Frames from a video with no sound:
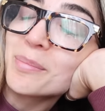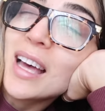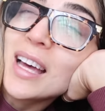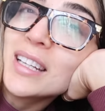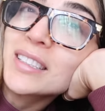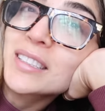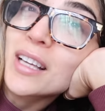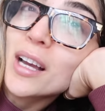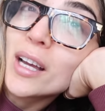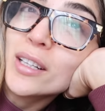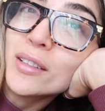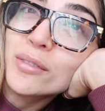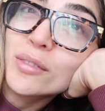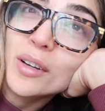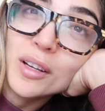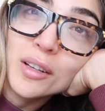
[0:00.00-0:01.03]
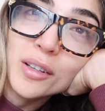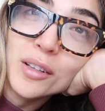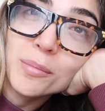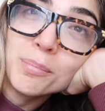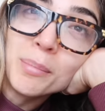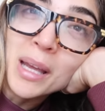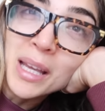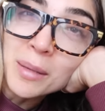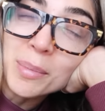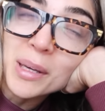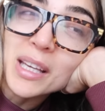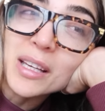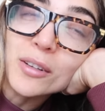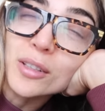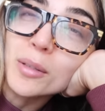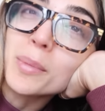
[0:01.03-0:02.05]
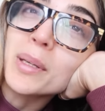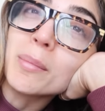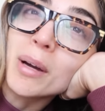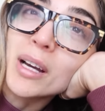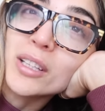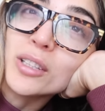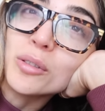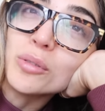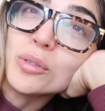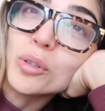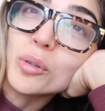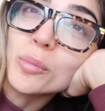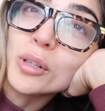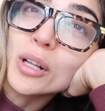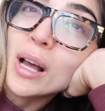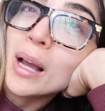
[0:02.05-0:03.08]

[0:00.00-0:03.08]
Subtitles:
That is kind of maybe gonna be my new normal.